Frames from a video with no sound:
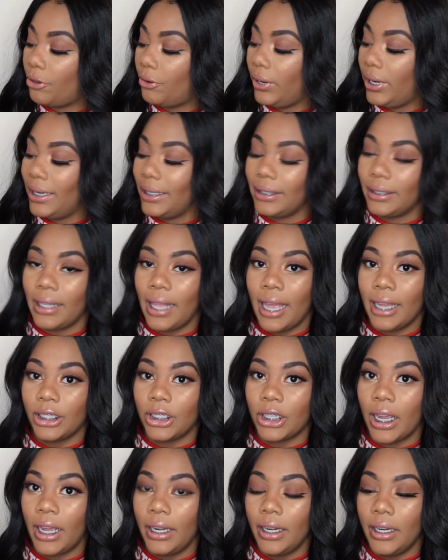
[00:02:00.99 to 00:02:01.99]
three
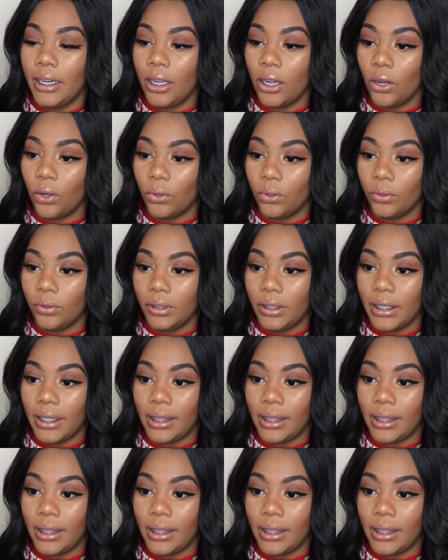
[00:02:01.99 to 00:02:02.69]
slash honey gold